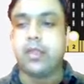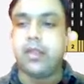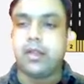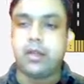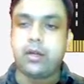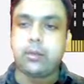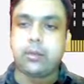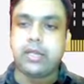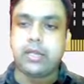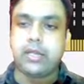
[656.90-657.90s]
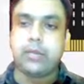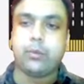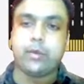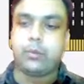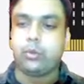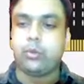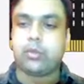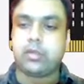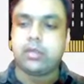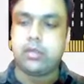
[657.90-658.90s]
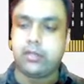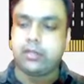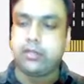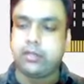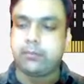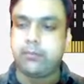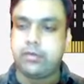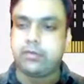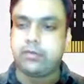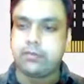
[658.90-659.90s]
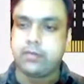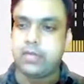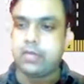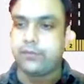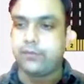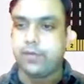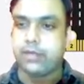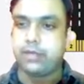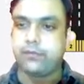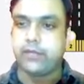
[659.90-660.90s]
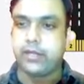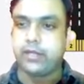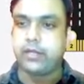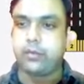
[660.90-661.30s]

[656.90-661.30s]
Now we need one more thing. Let me see if I can find it